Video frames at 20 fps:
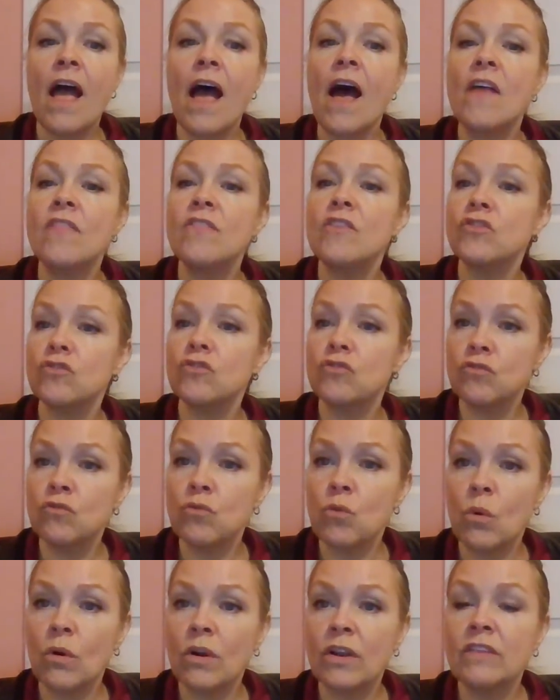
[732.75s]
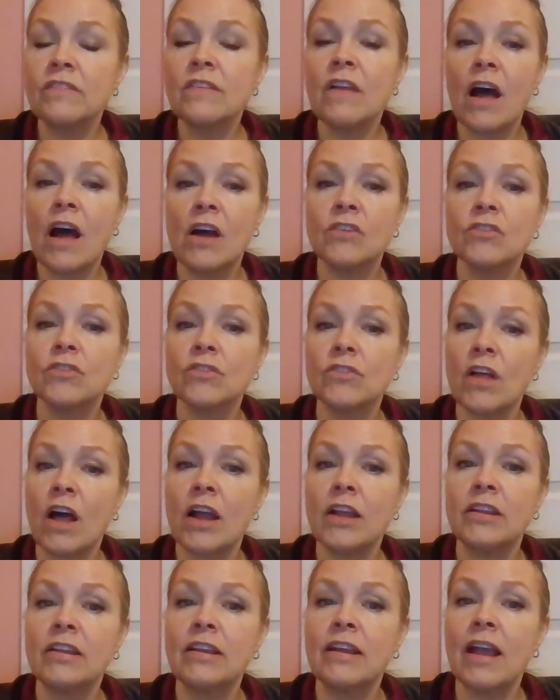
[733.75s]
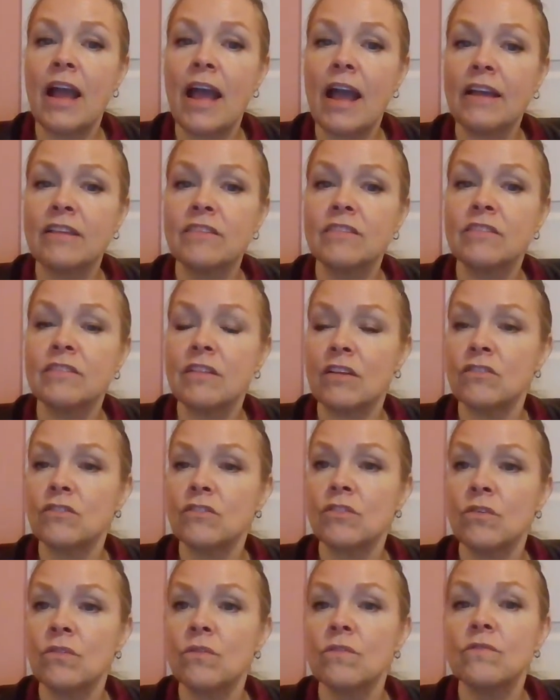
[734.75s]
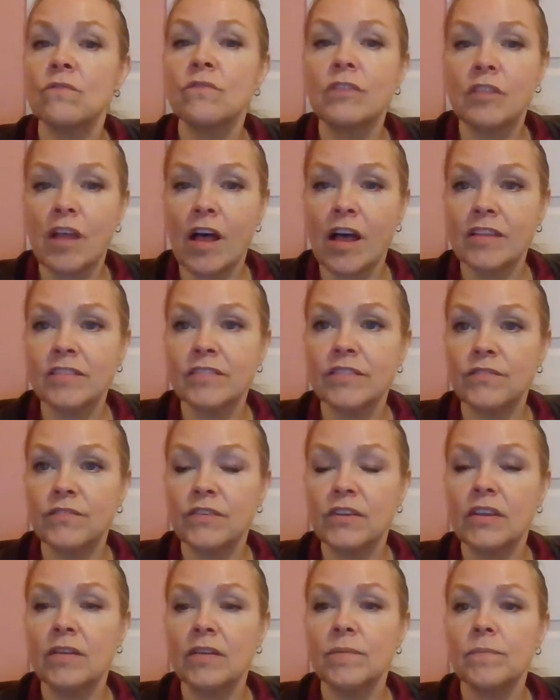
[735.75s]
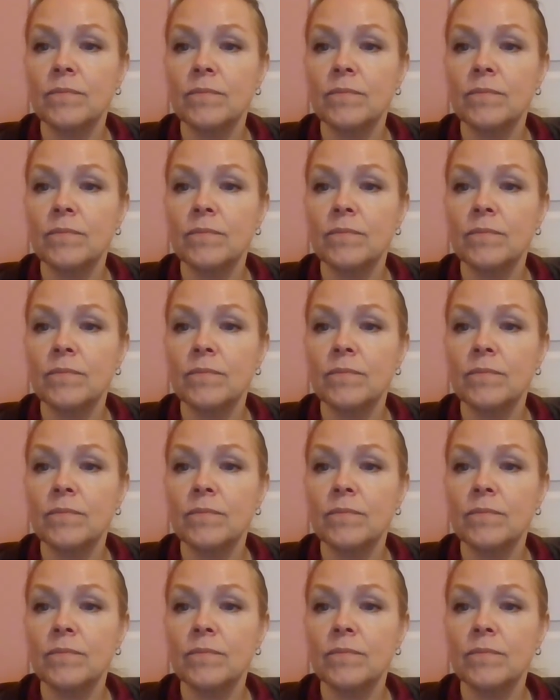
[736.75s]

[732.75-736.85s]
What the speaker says: and the story's underlying existential philosophy.